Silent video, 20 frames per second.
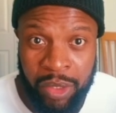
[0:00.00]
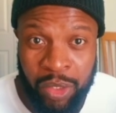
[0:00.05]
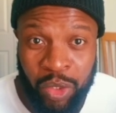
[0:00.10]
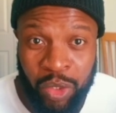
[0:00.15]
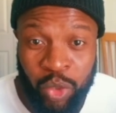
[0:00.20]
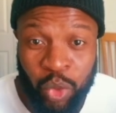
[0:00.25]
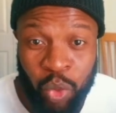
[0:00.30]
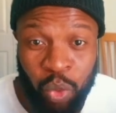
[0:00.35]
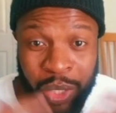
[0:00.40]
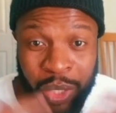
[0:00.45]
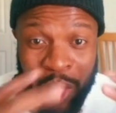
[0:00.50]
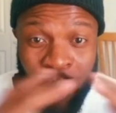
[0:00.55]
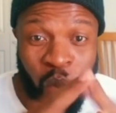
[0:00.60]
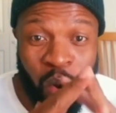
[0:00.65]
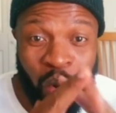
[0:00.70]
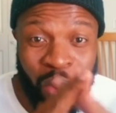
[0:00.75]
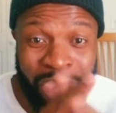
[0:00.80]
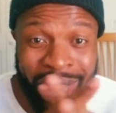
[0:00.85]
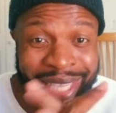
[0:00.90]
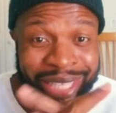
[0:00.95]
So we
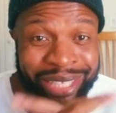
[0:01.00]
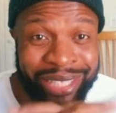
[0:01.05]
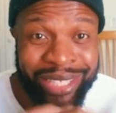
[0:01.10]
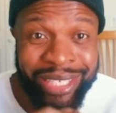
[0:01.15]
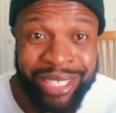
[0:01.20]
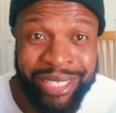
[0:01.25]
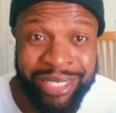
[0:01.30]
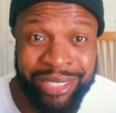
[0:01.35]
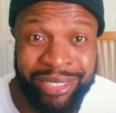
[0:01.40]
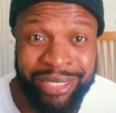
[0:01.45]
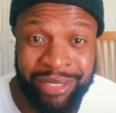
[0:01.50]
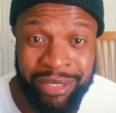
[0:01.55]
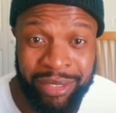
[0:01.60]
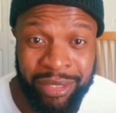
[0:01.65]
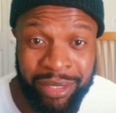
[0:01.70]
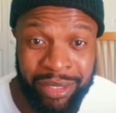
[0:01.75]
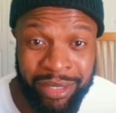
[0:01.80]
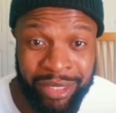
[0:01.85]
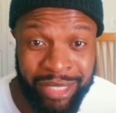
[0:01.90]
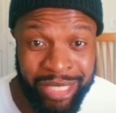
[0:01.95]
all like this.
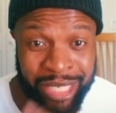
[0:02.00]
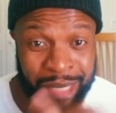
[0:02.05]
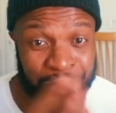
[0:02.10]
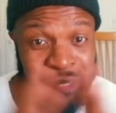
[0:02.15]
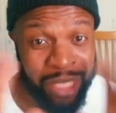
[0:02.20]
Stop